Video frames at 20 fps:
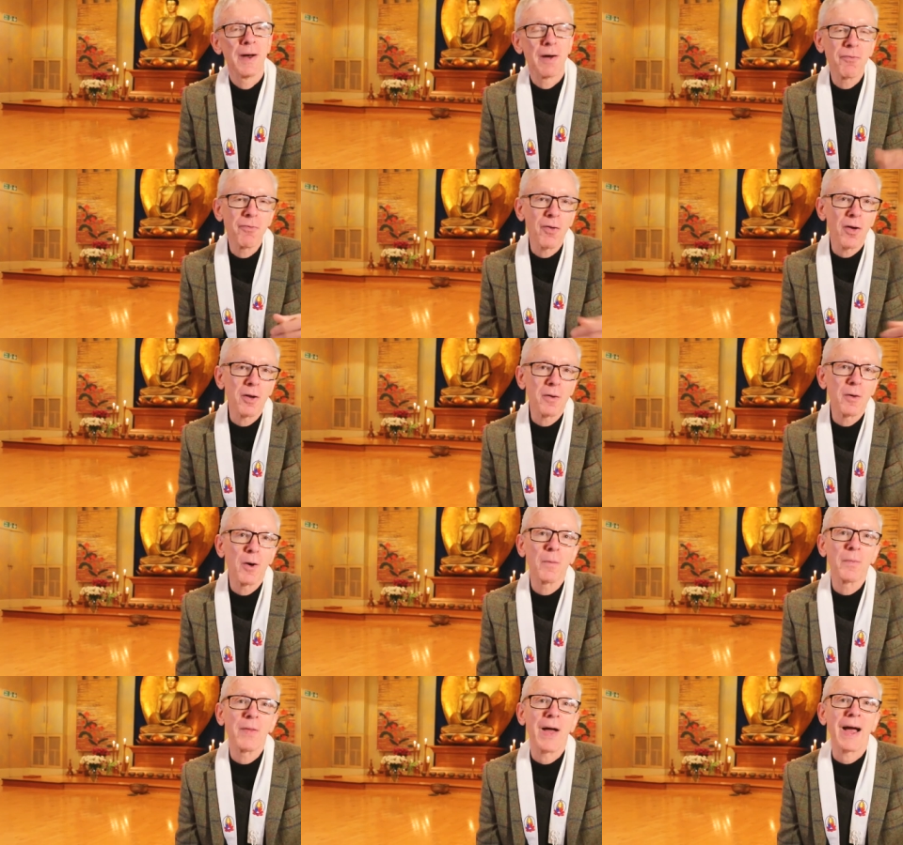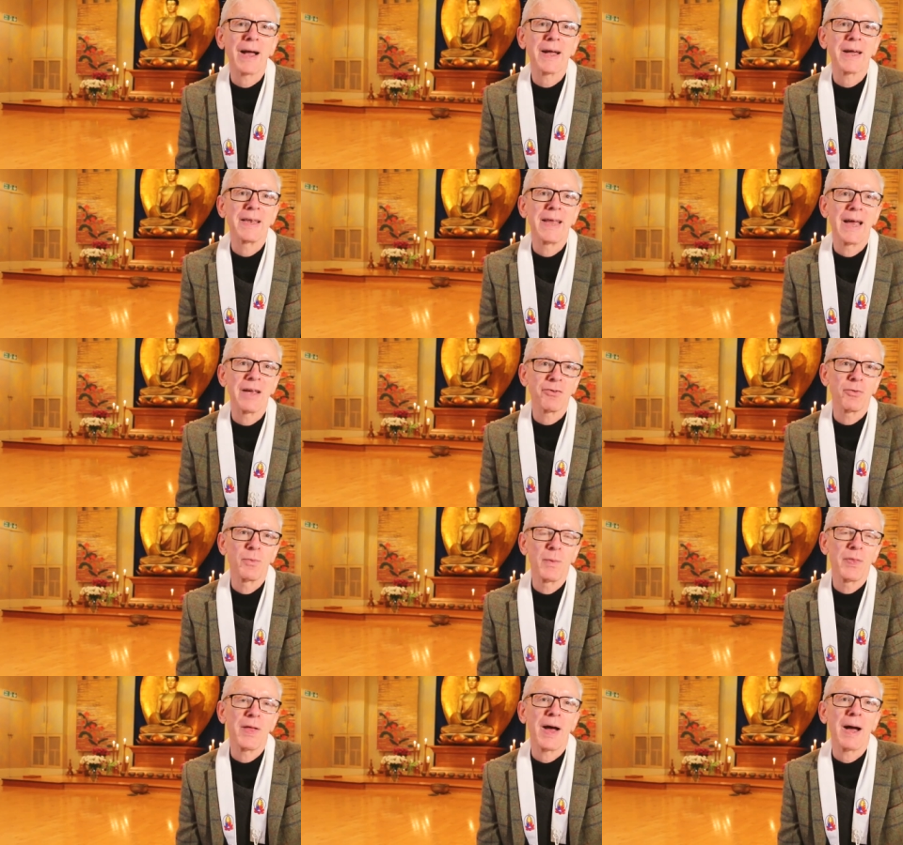up that
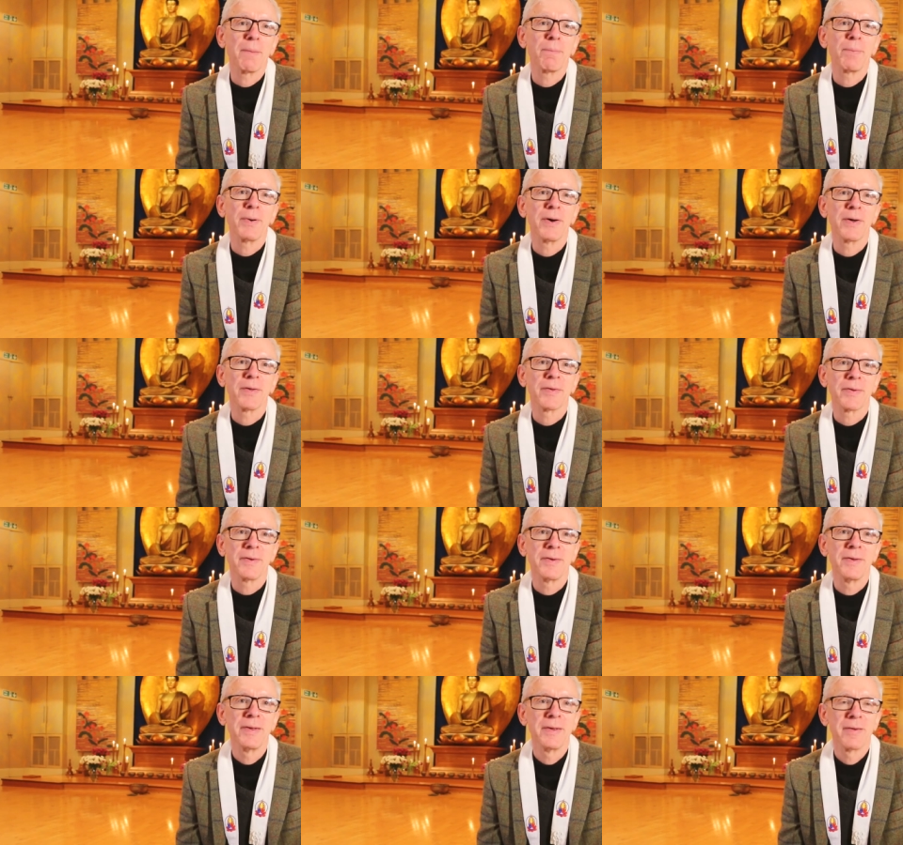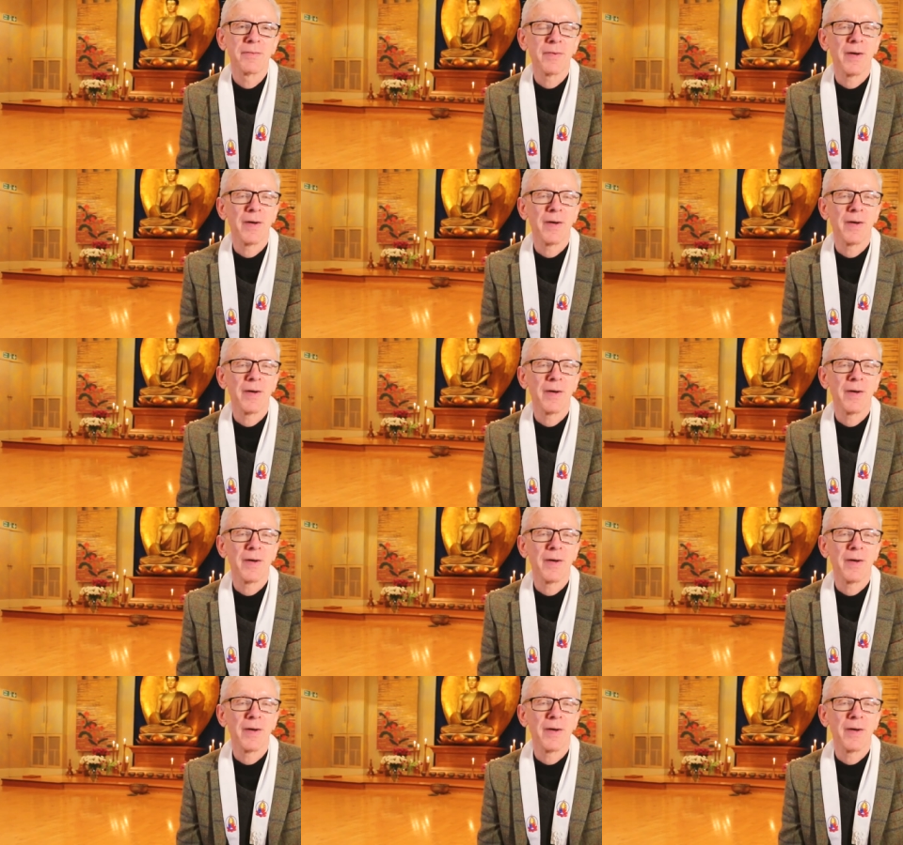connection with that person,